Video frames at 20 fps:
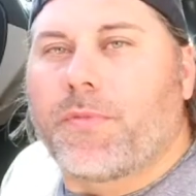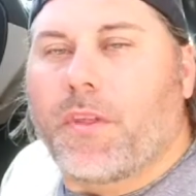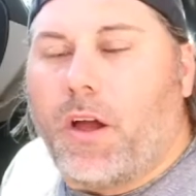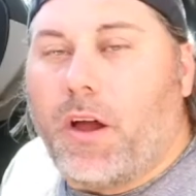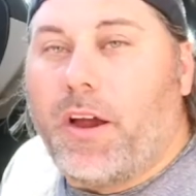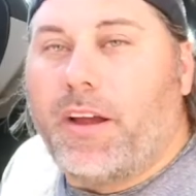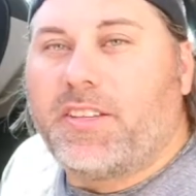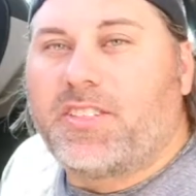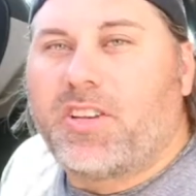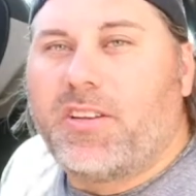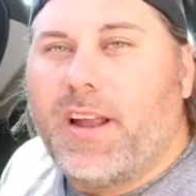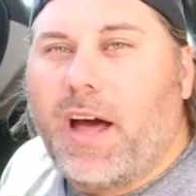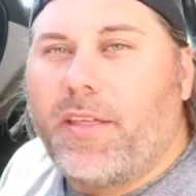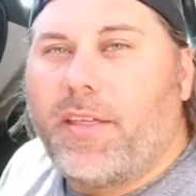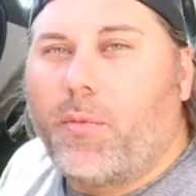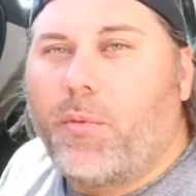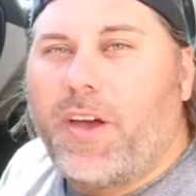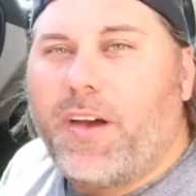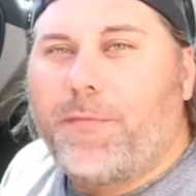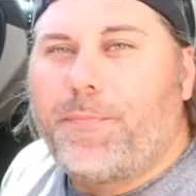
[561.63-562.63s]
Alright, so now
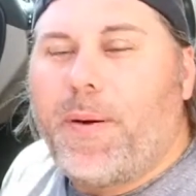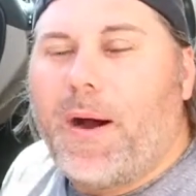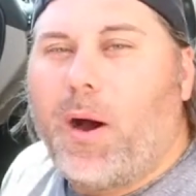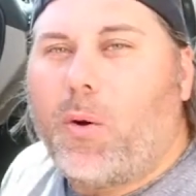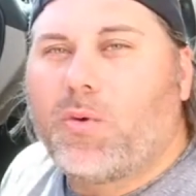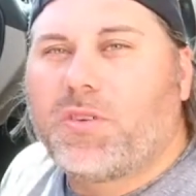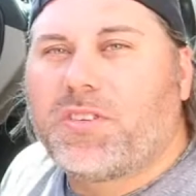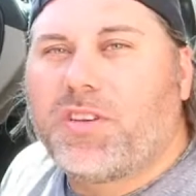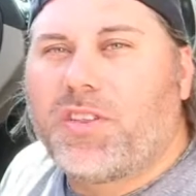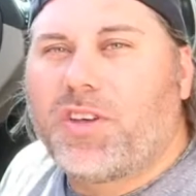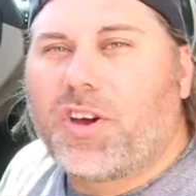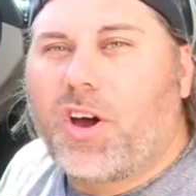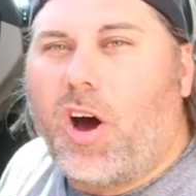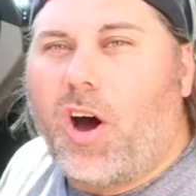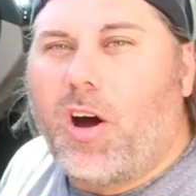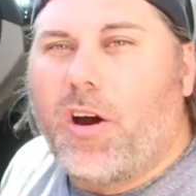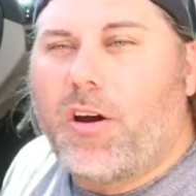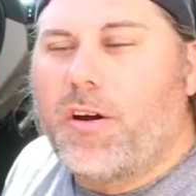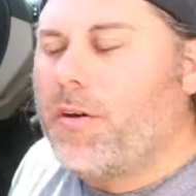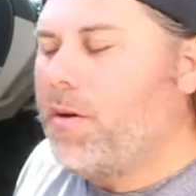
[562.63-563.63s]
that we have power to the
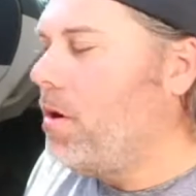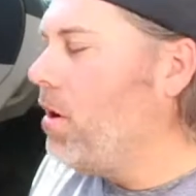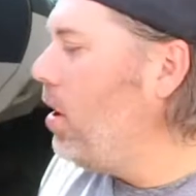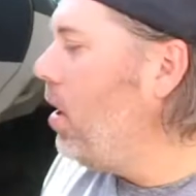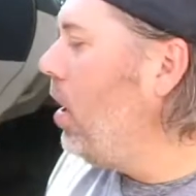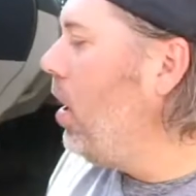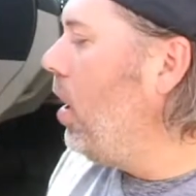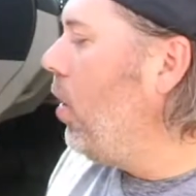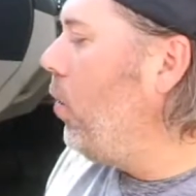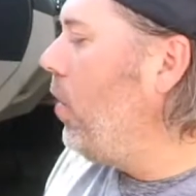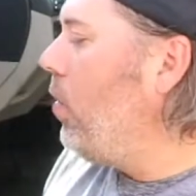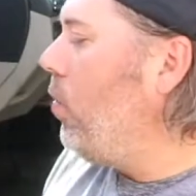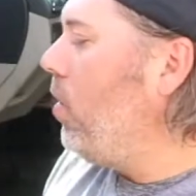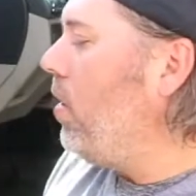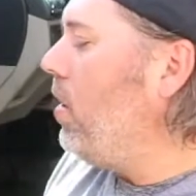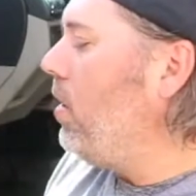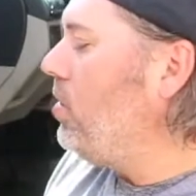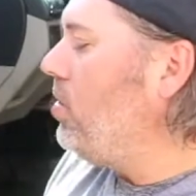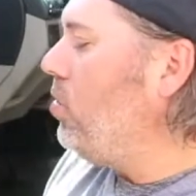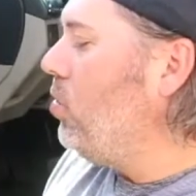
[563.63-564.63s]
car, we
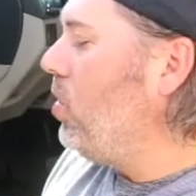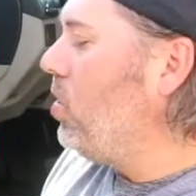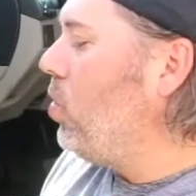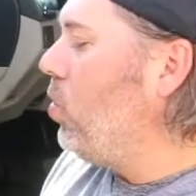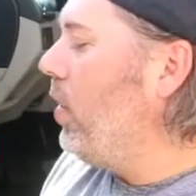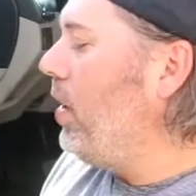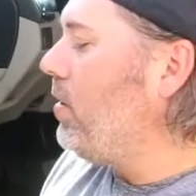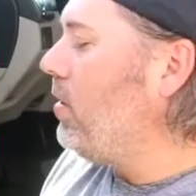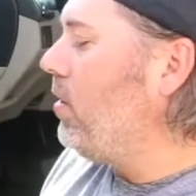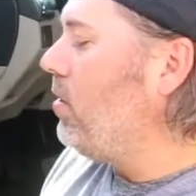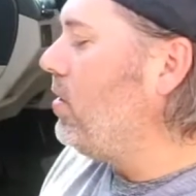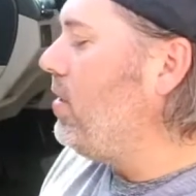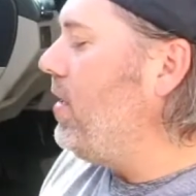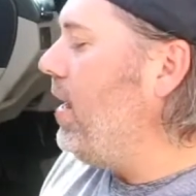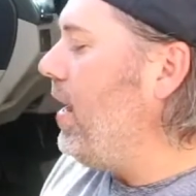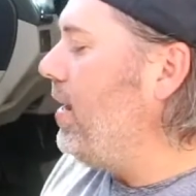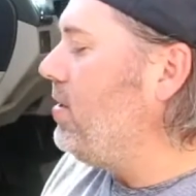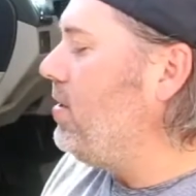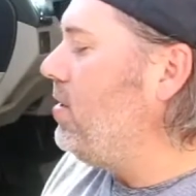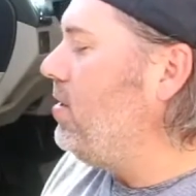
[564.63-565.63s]
want to do a quick little
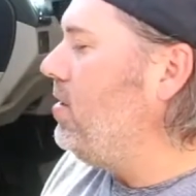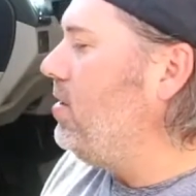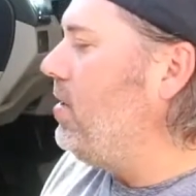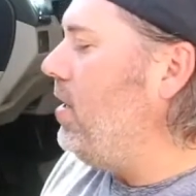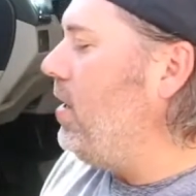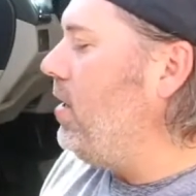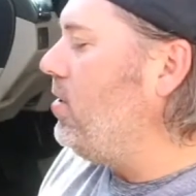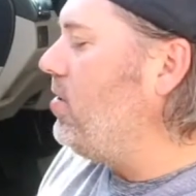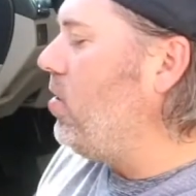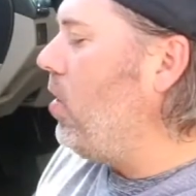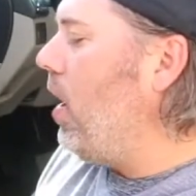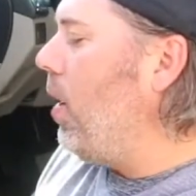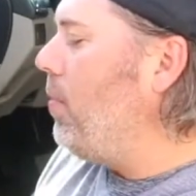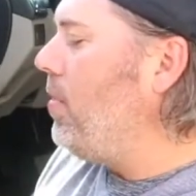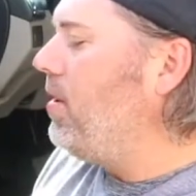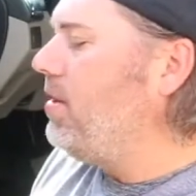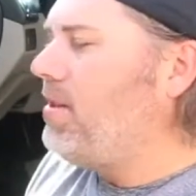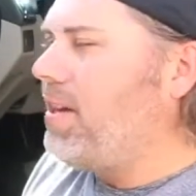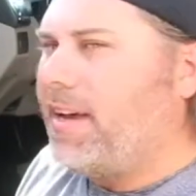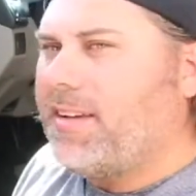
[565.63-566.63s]
test and see. So I'm
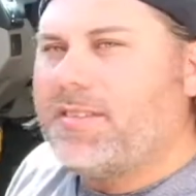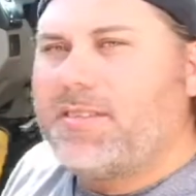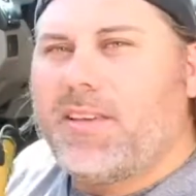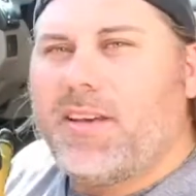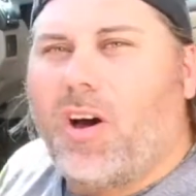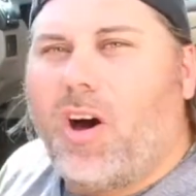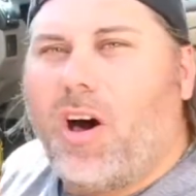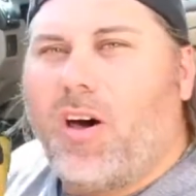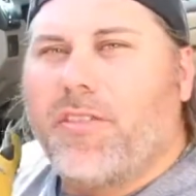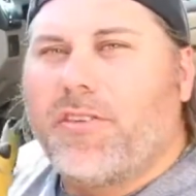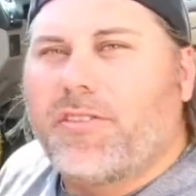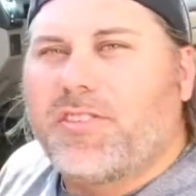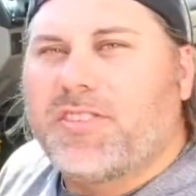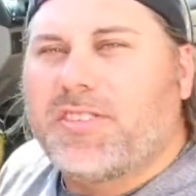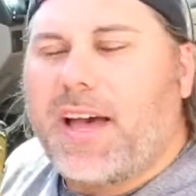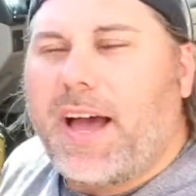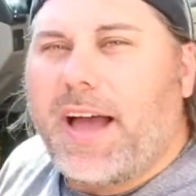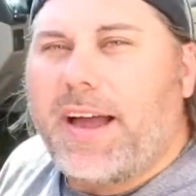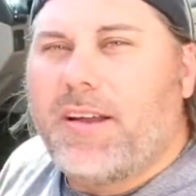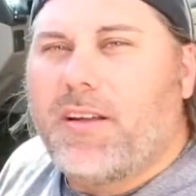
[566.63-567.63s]
going to test the other
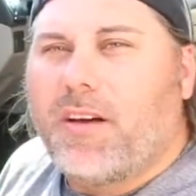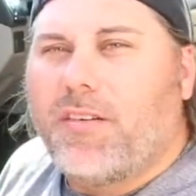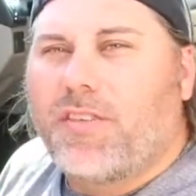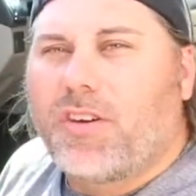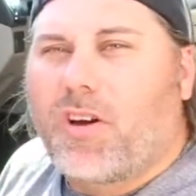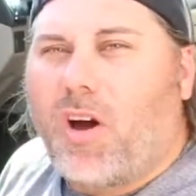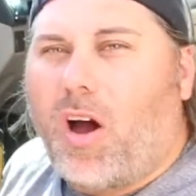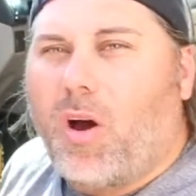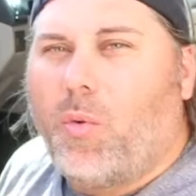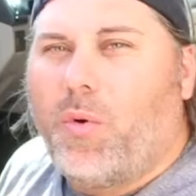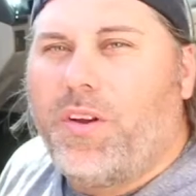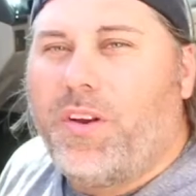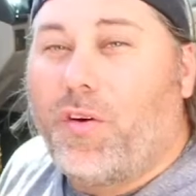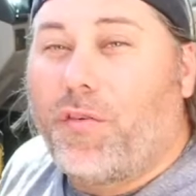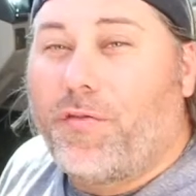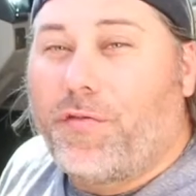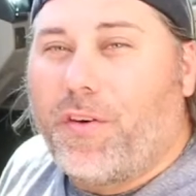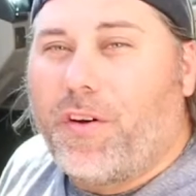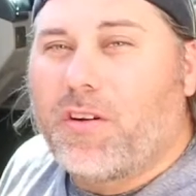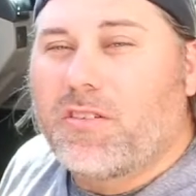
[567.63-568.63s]
side of the car window
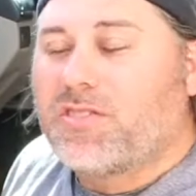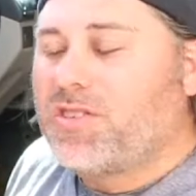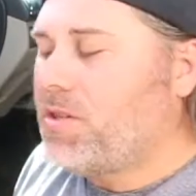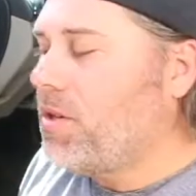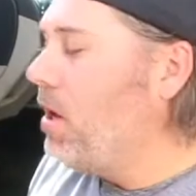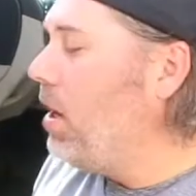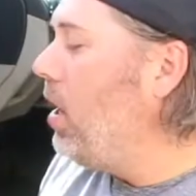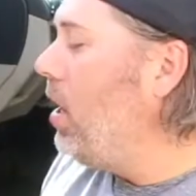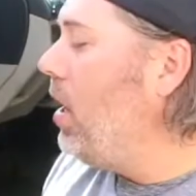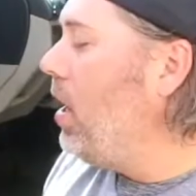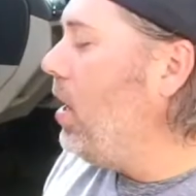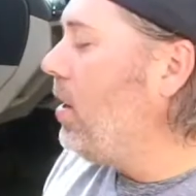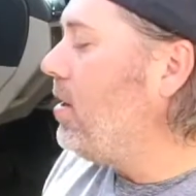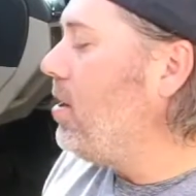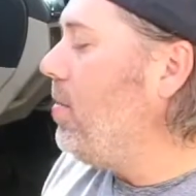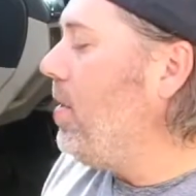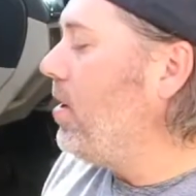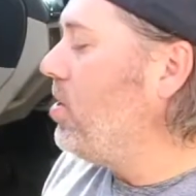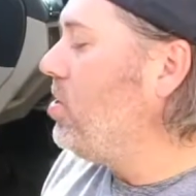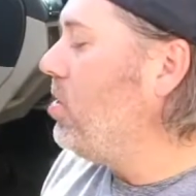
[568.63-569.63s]
first
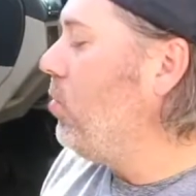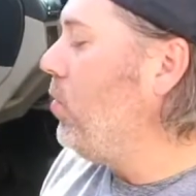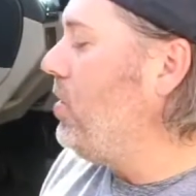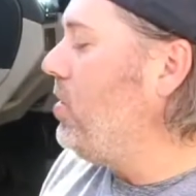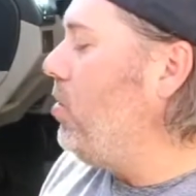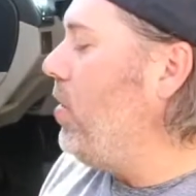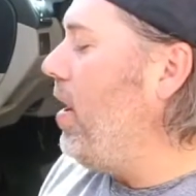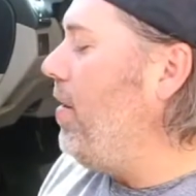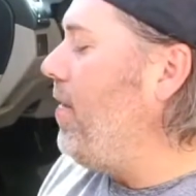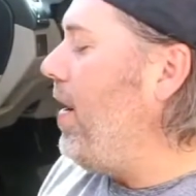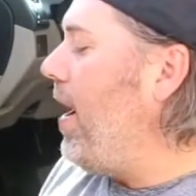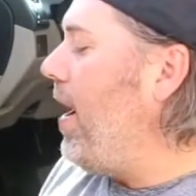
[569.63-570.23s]
to make sure we do have